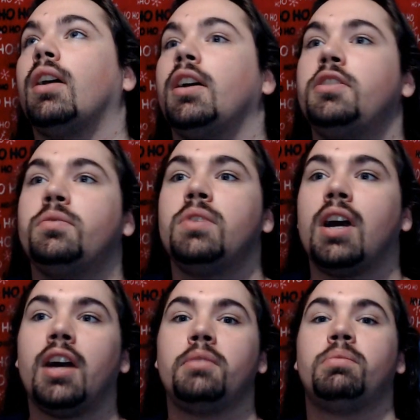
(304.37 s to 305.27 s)
I do
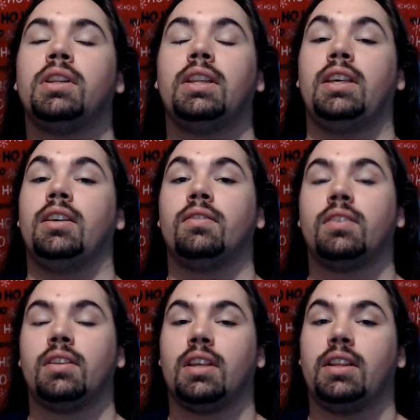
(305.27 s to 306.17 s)
not
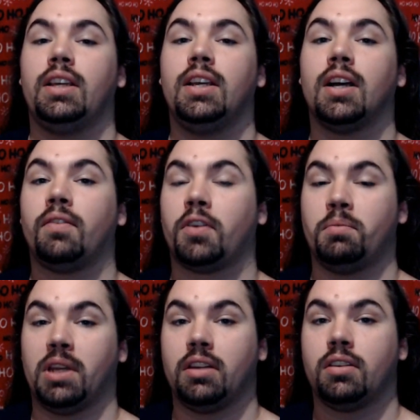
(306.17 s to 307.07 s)
believe that the
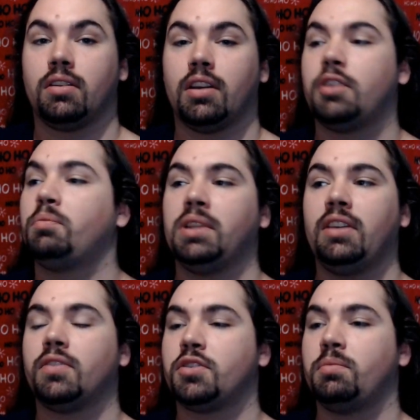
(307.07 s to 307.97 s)
government, I don't
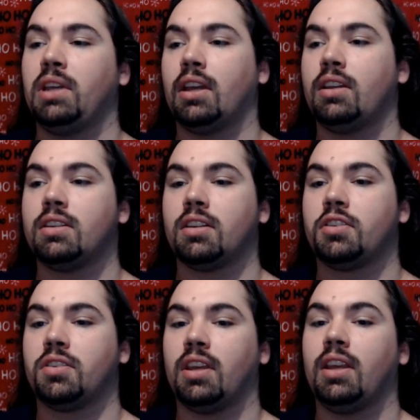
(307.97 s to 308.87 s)
believe there should be any
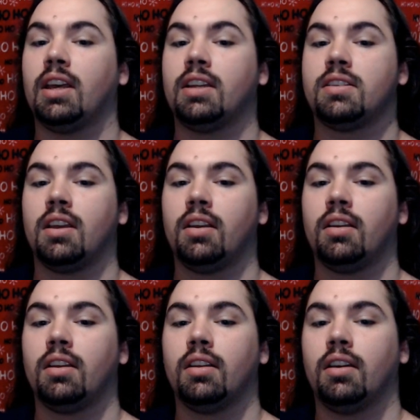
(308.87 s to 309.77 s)
such thing as
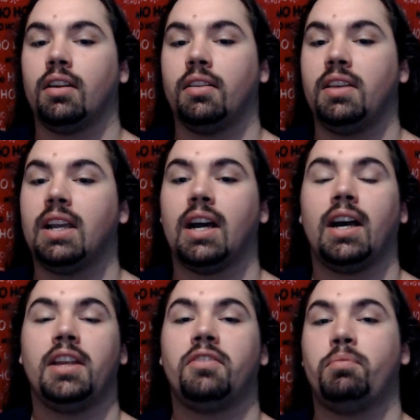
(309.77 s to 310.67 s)
the
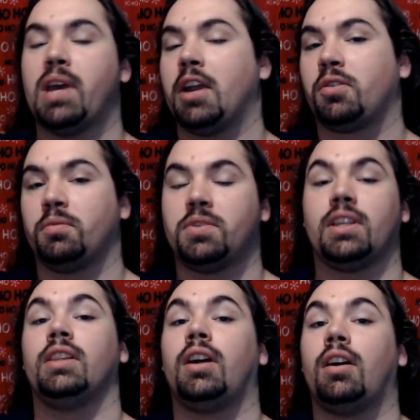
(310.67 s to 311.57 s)
kind of
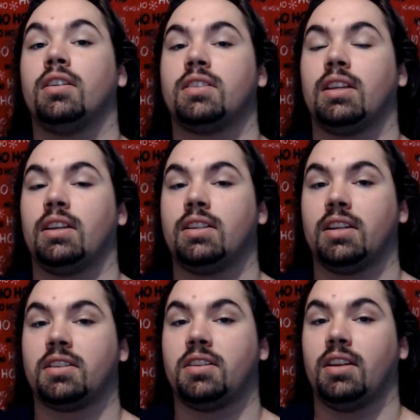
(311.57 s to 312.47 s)
bankruptcy laws that
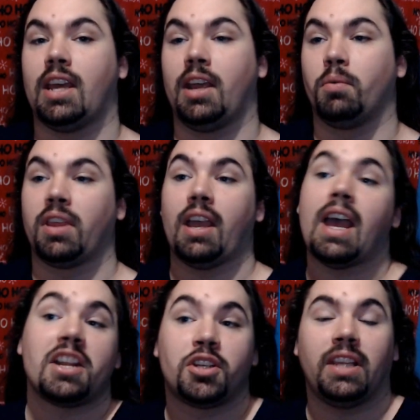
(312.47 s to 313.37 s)
exist today, where they
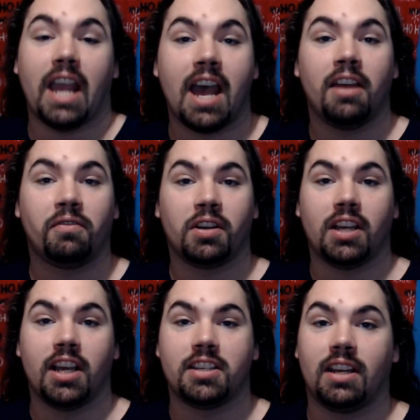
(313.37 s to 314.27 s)
actually
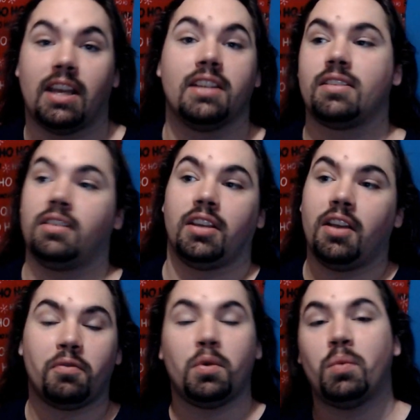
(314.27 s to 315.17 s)
advertise it as, on the
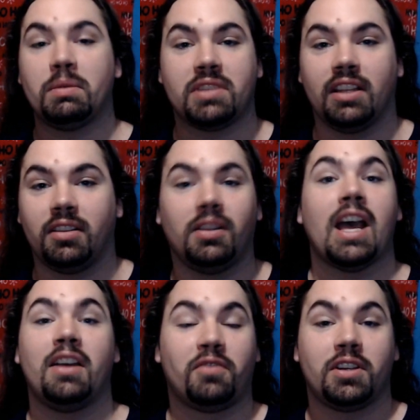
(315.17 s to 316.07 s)
government website, they'll
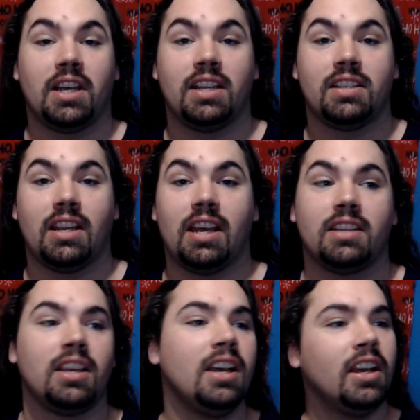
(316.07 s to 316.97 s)
advertise it as,